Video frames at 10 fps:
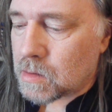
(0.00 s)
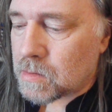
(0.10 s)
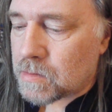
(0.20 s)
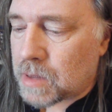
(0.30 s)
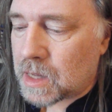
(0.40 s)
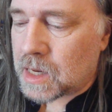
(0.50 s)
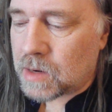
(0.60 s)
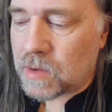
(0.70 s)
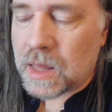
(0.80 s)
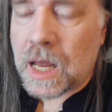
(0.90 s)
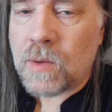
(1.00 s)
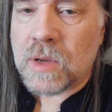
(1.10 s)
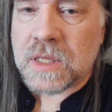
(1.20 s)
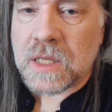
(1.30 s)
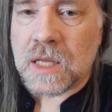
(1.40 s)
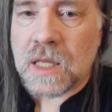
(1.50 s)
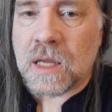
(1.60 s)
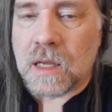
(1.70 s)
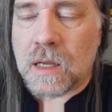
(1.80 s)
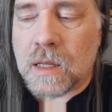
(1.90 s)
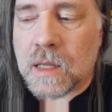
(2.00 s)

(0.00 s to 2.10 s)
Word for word: but anyway, that was the uh,